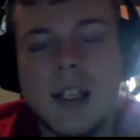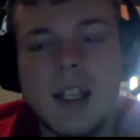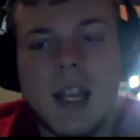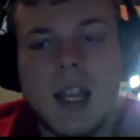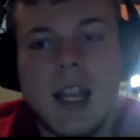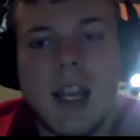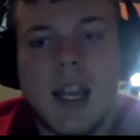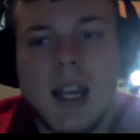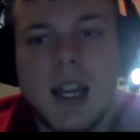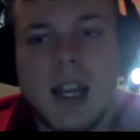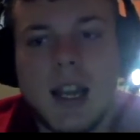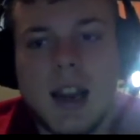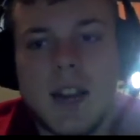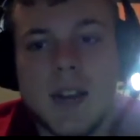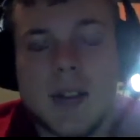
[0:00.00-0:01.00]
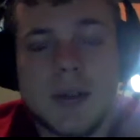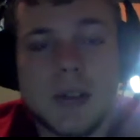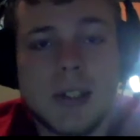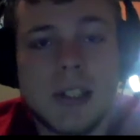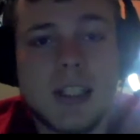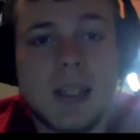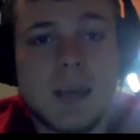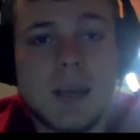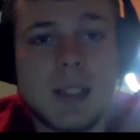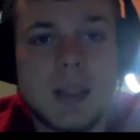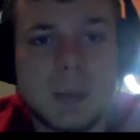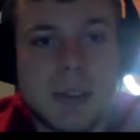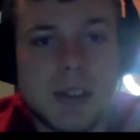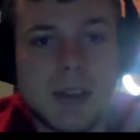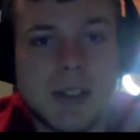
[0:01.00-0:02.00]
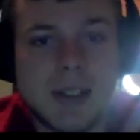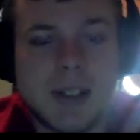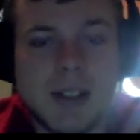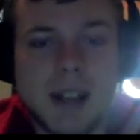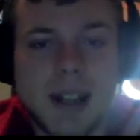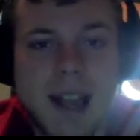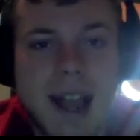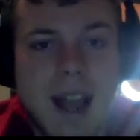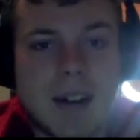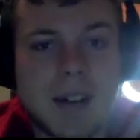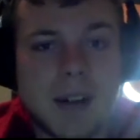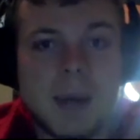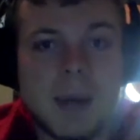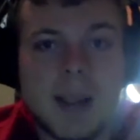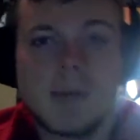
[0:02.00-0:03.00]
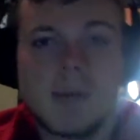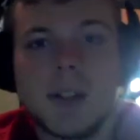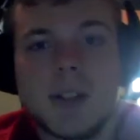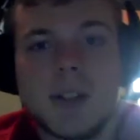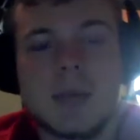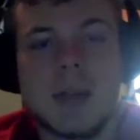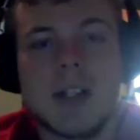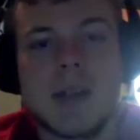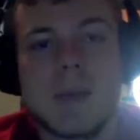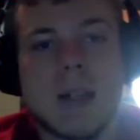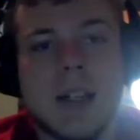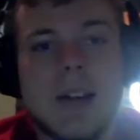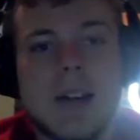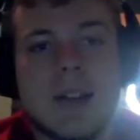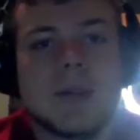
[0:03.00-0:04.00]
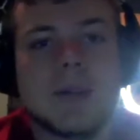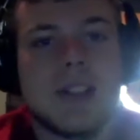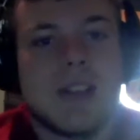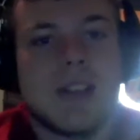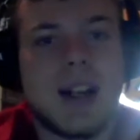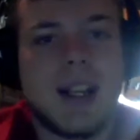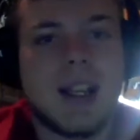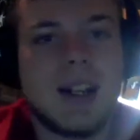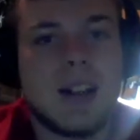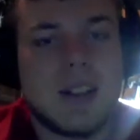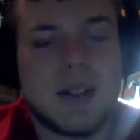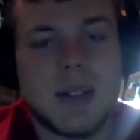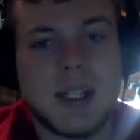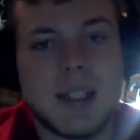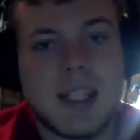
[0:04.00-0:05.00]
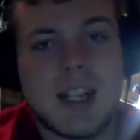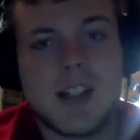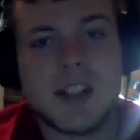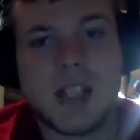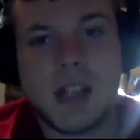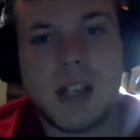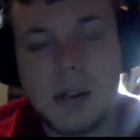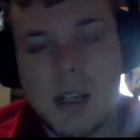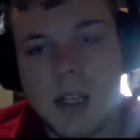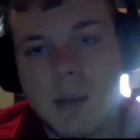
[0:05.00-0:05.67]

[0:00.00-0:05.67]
And I was really tempted to pull the trigger on it. I don't know baseball too much, but I know I was really trying to get into it at that show.